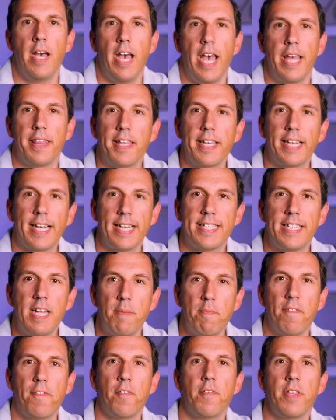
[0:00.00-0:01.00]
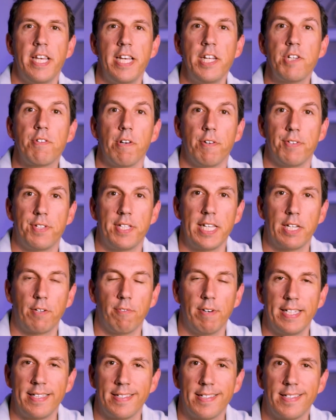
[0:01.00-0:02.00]
And like I said before the intro
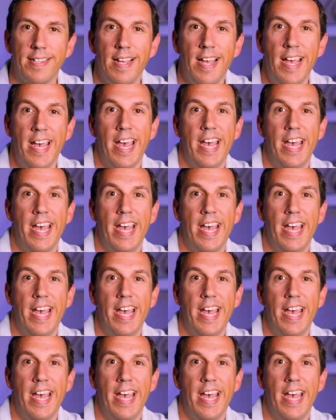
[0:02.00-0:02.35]
sequence,